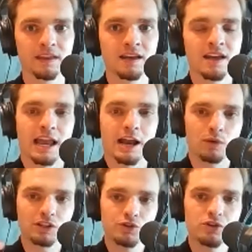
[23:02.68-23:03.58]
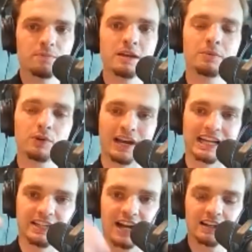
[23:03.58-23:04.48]
And I want you to be able to
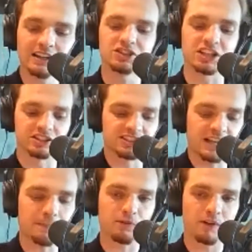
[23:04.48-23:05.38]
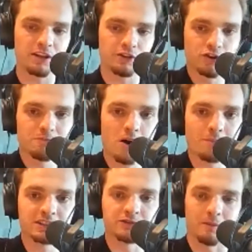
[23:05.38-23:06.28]
acknowledge and separate your
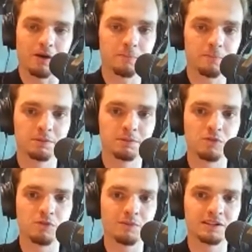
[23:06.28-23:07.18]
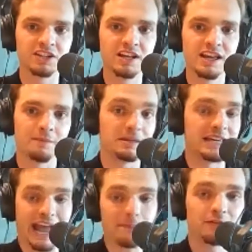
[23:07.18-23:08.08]
moments from other people's moments, be
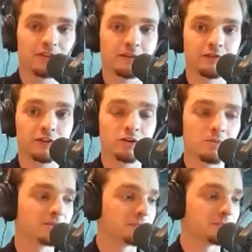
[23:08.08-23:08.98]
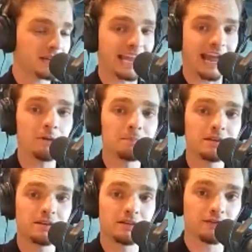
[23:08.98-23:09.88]
happy for them for your moments, but being
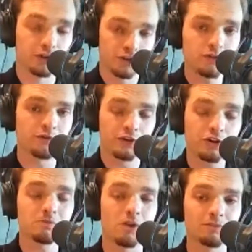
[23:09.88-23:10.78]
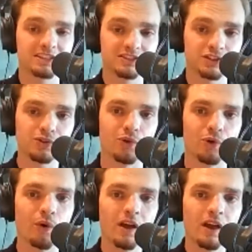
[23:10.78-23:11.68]
happy for you for your moments
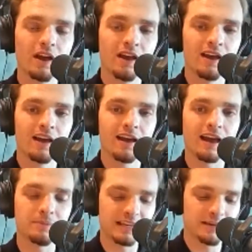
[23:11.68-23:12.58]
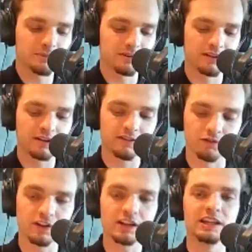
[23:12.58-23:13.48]
too. And being able to
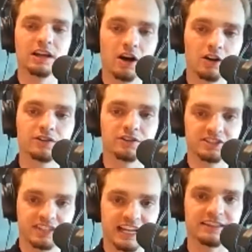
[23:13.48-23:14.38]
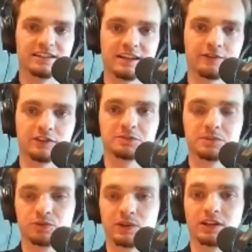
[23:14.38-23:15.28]
really understand the difference
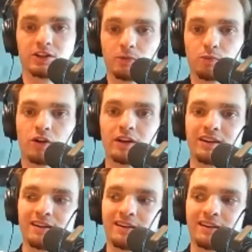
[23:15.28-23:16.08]
between a good one